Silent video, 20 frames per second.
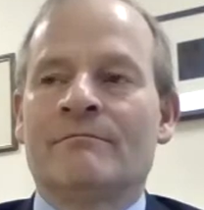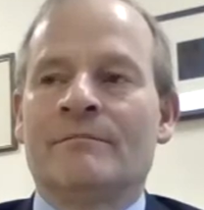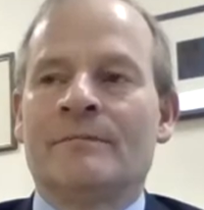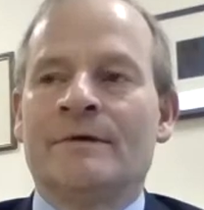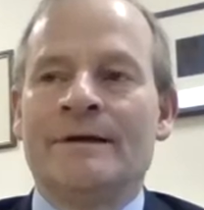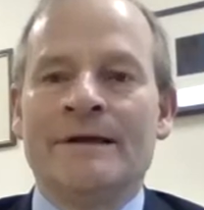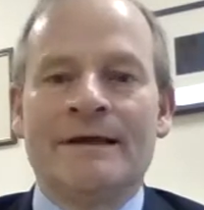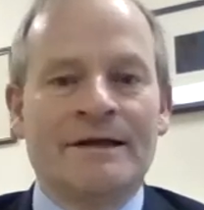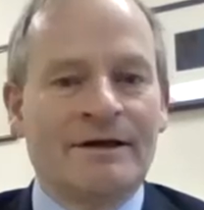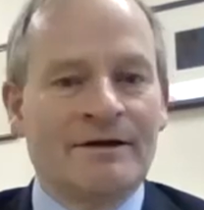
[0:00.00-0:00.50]

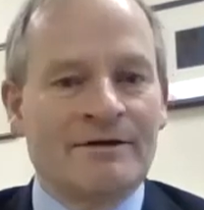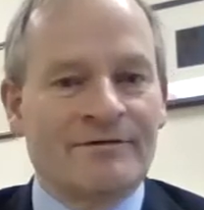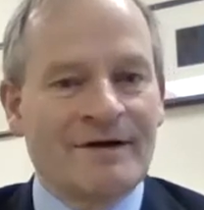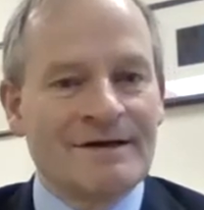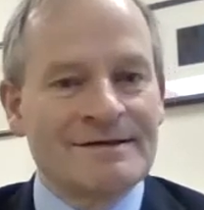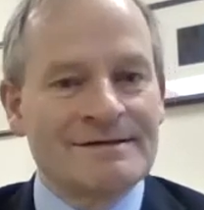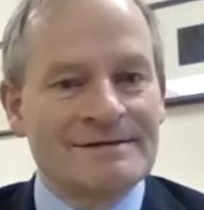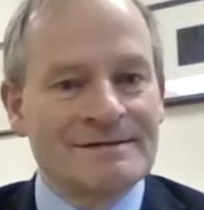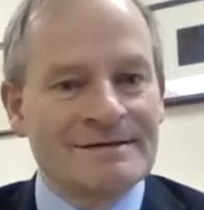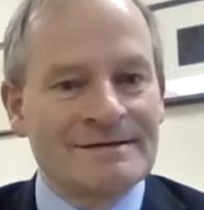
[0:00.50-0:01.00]
legal
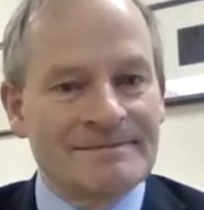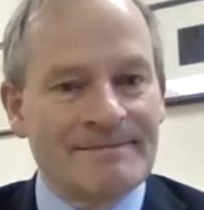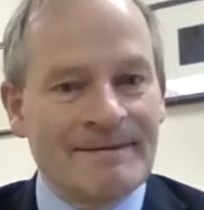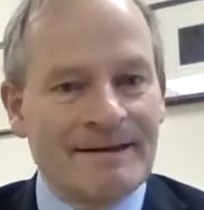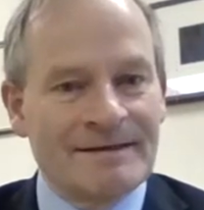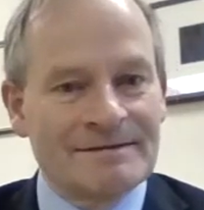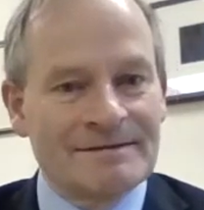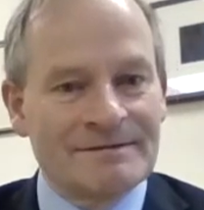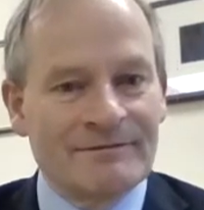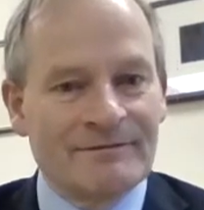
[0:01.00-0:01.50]
advice is
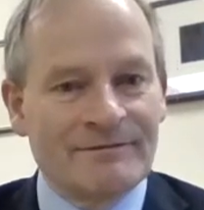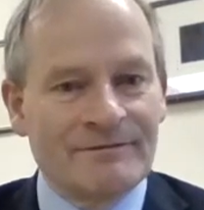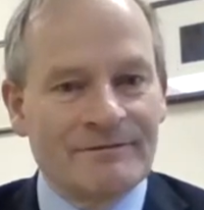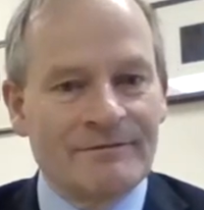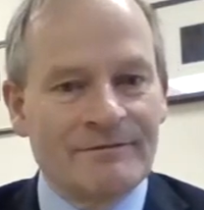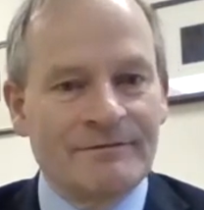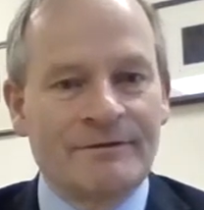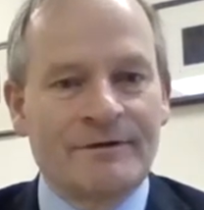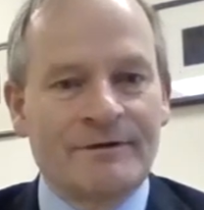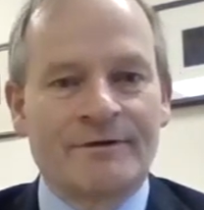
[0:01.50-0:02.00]
expensive.
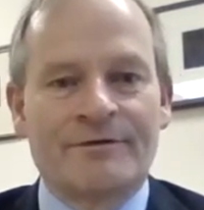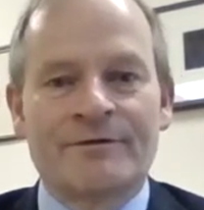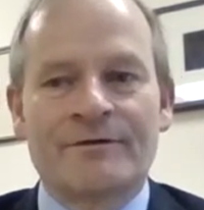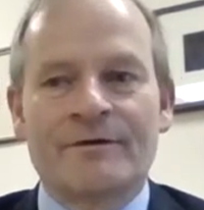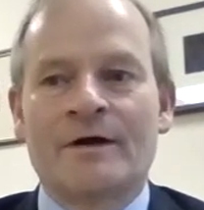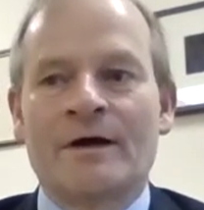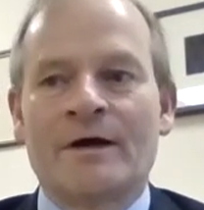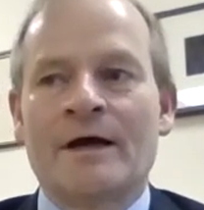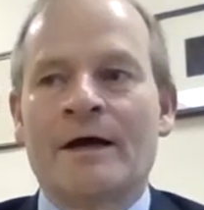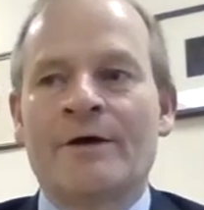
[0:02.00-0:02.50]
There's
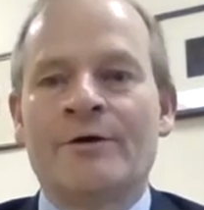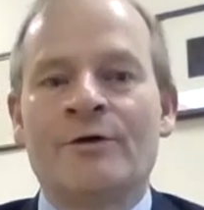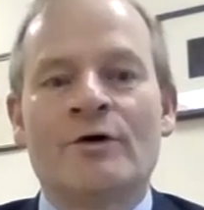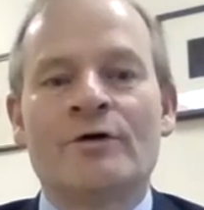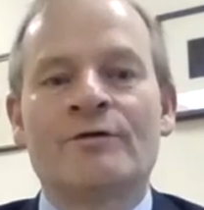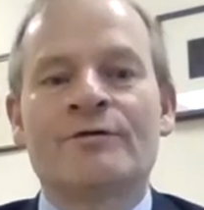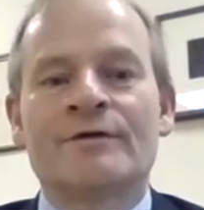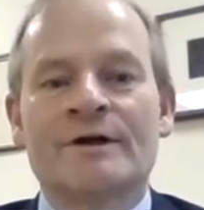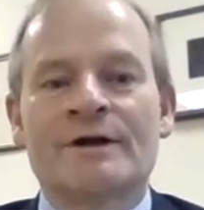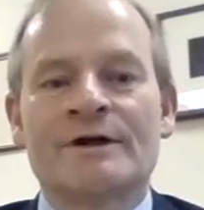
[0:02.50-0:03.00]
an
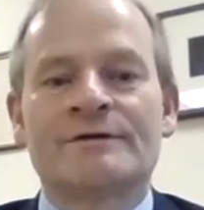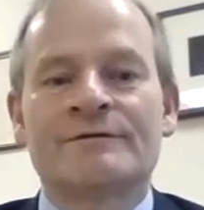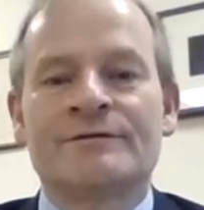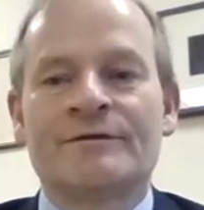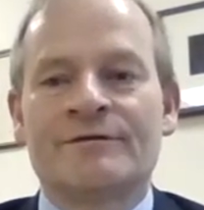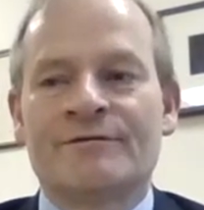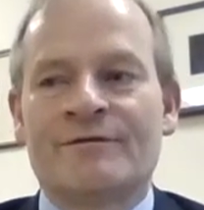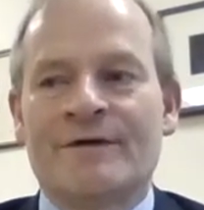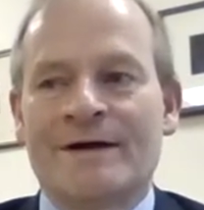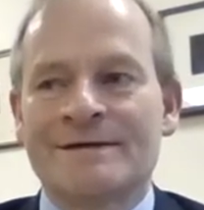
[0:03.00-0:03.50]
awful lot of
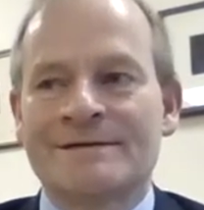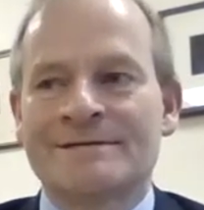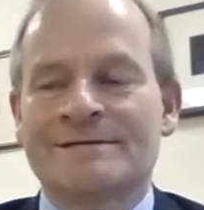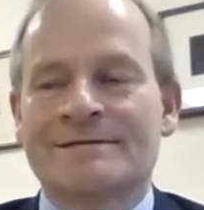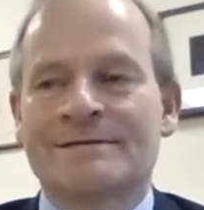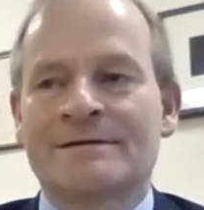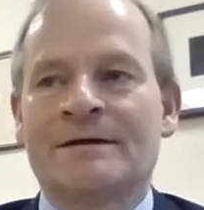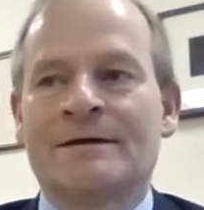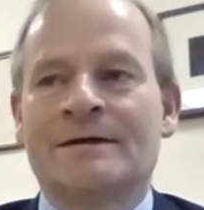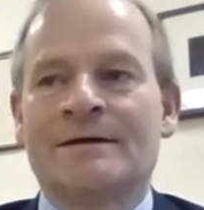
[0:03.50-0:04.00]

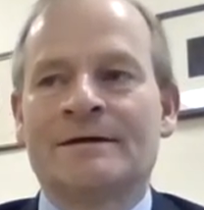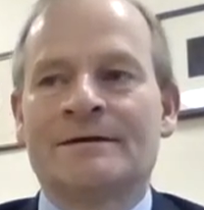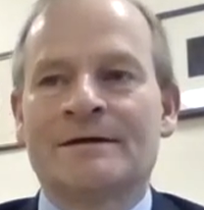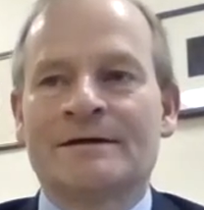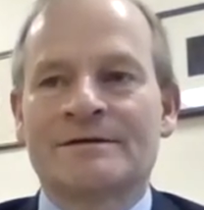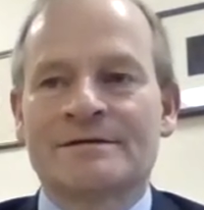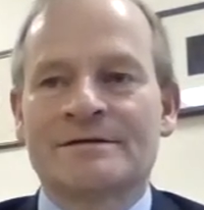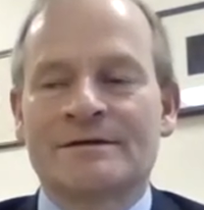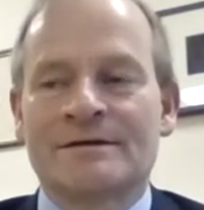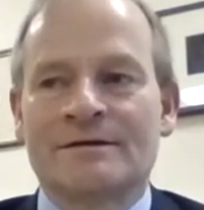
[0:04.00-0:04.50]
advice
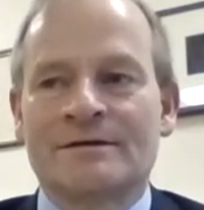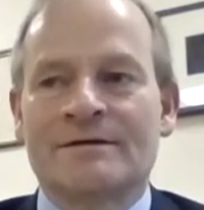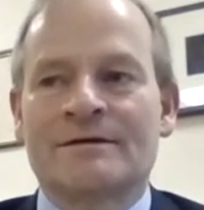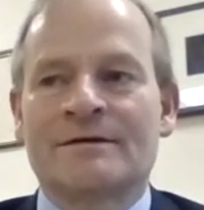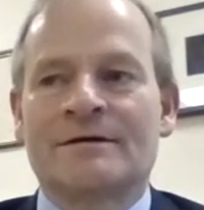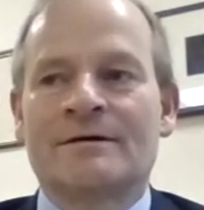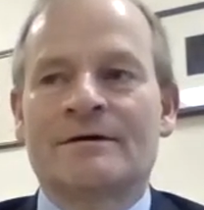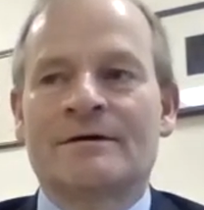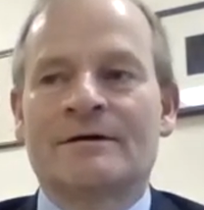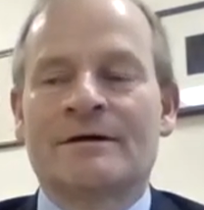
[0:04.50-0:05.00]
that
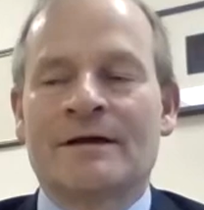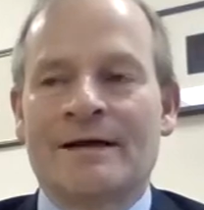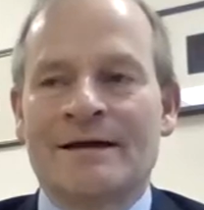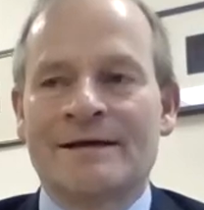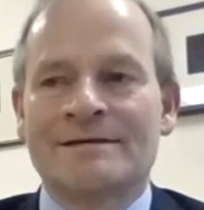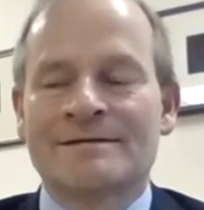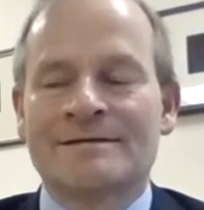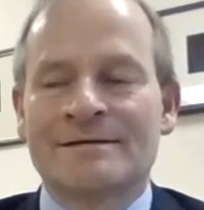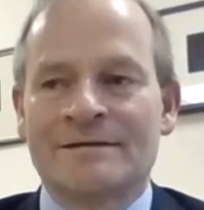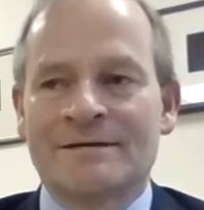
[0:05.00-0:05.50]

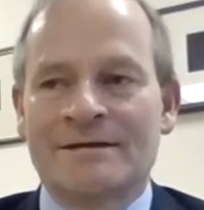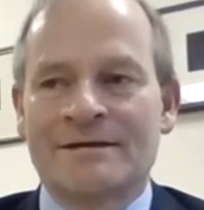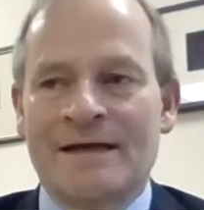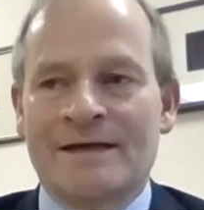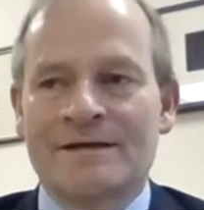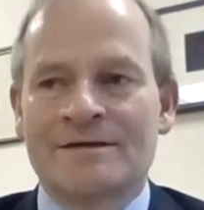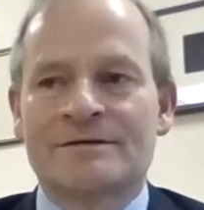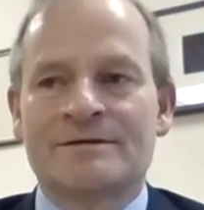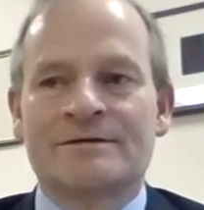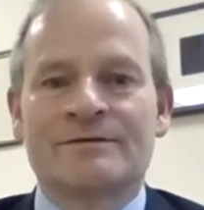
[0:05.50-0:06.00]
clients can
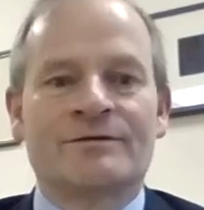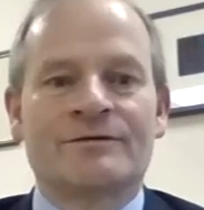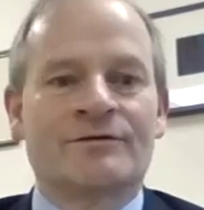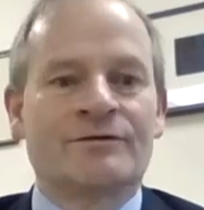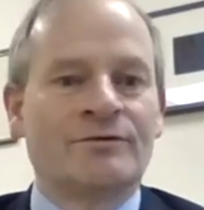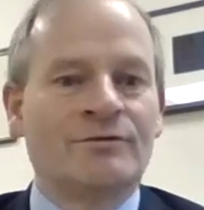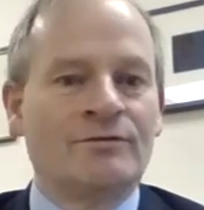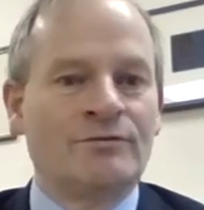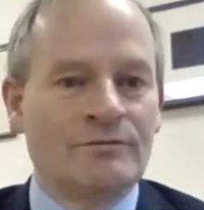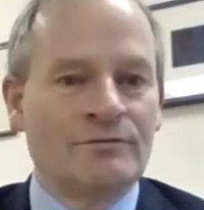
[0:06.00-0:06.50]
get
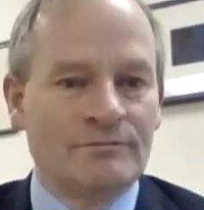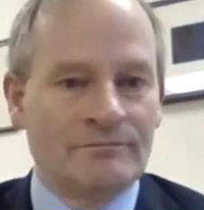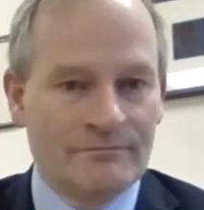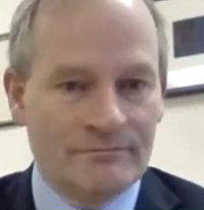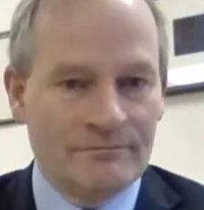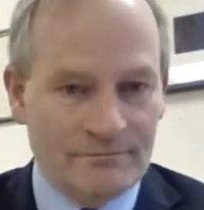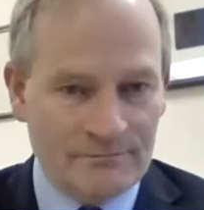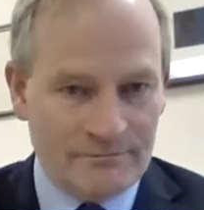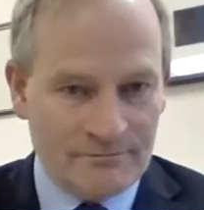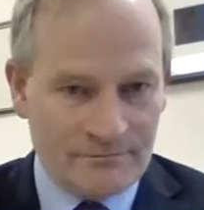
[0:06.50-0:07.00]
through
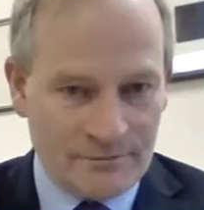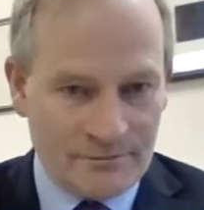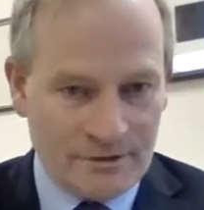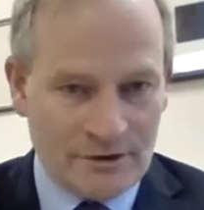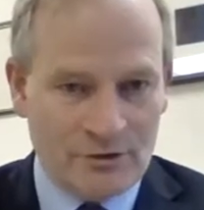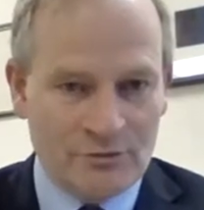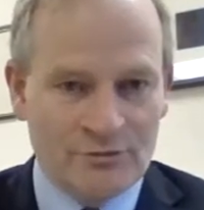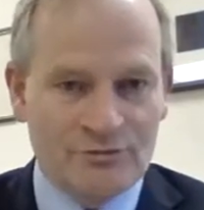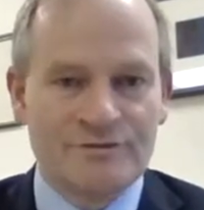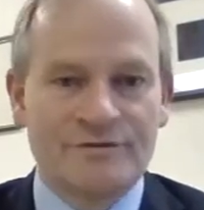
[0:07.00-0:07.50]

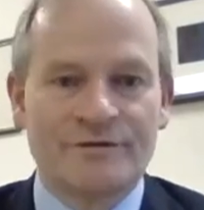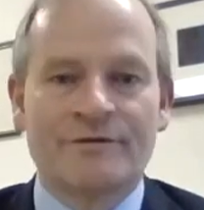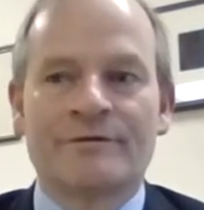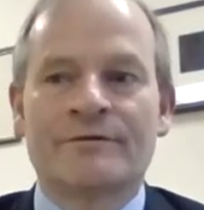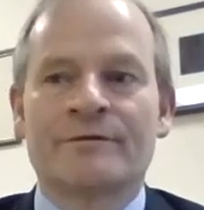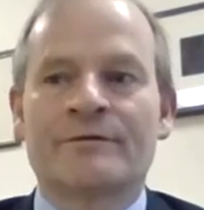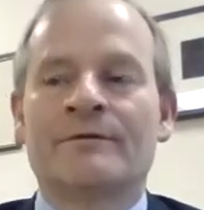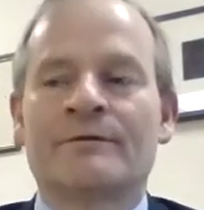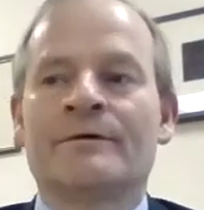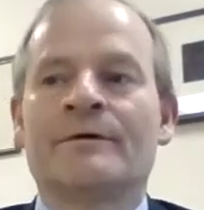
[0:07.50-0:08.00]

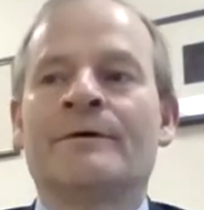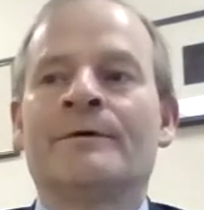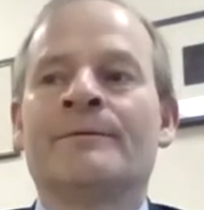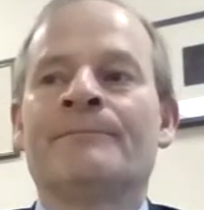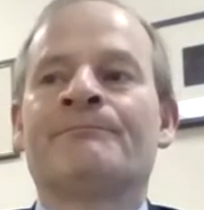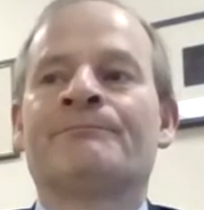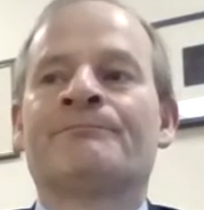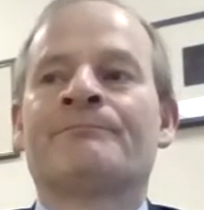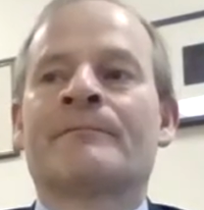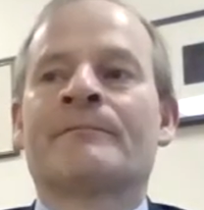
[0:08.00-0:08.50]
coaches,
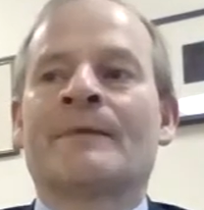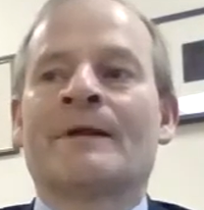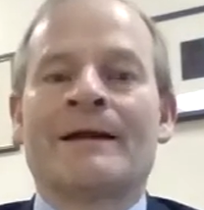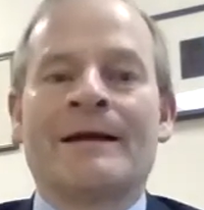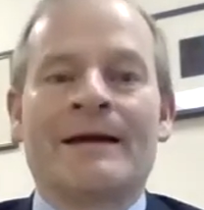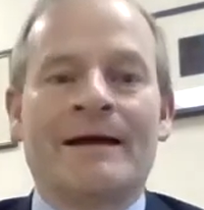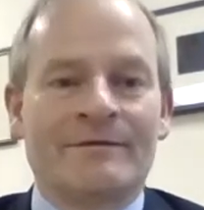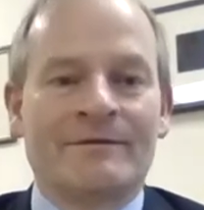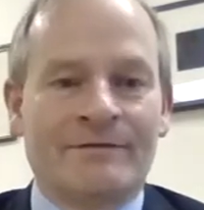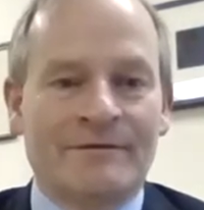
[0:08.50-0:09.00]

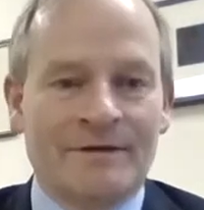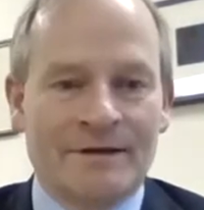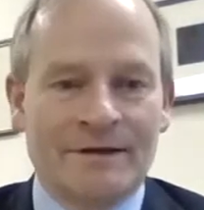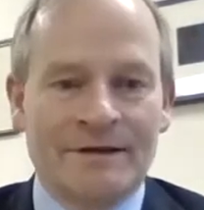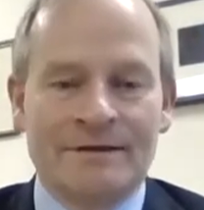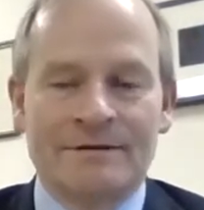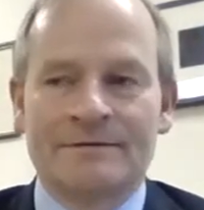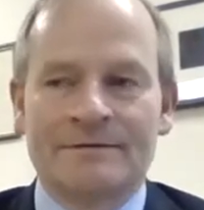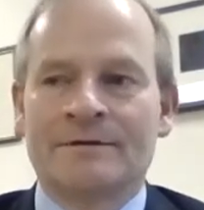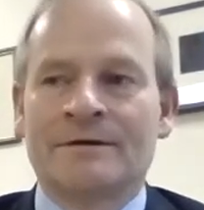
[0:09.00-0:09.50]
counseling,